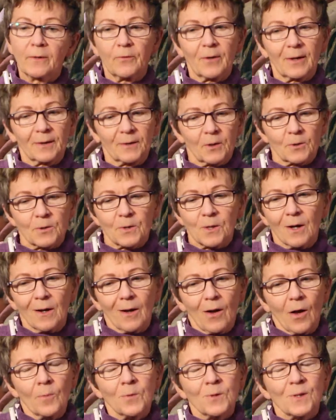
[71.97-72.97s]
In fact, there's
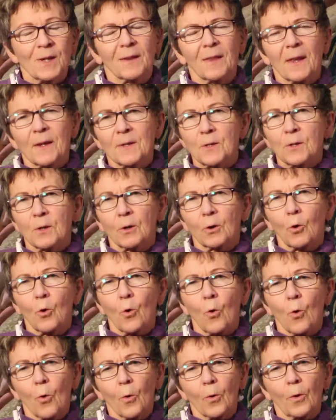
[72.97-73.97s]
almost like that's the
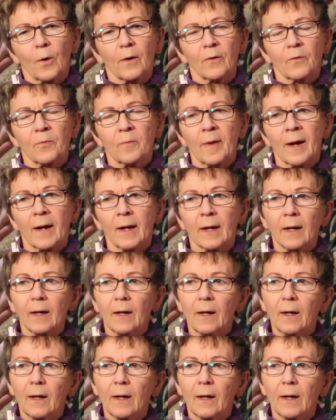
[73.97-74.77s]
core of my